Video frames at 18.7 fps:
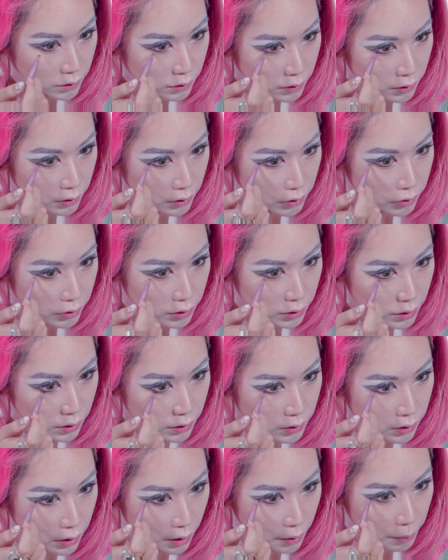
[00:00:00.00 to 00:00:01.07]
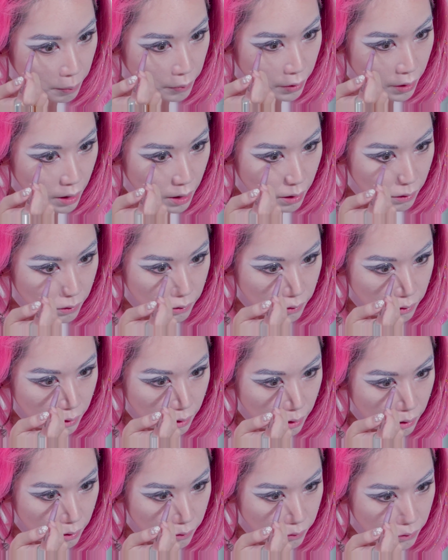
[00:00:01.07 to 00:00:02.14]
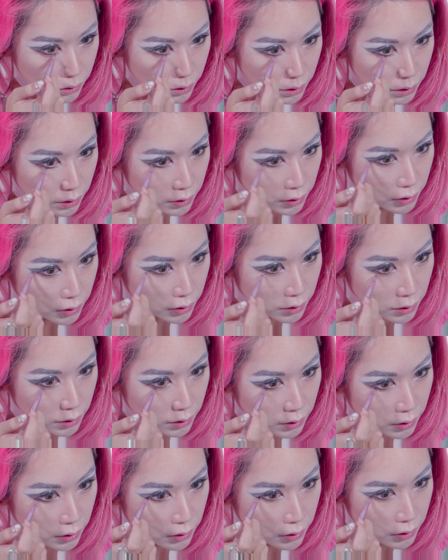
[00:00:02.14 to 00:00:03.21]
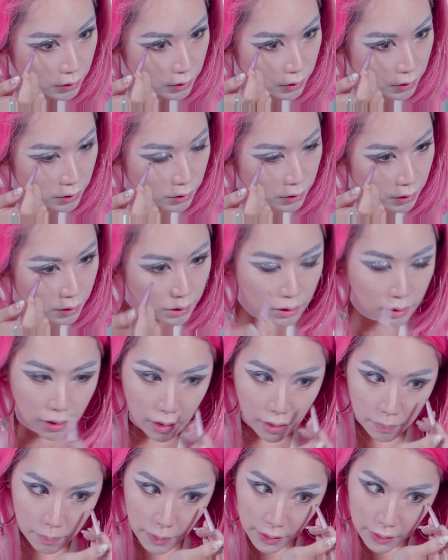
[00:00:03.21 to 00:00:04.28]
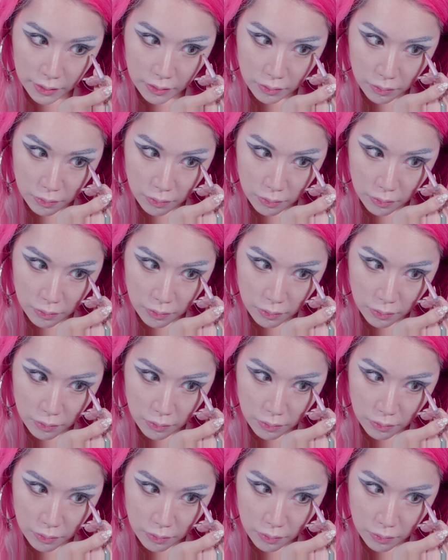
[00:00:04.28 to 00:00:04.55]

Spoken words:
Using the same brown to kind of draw the under eye bags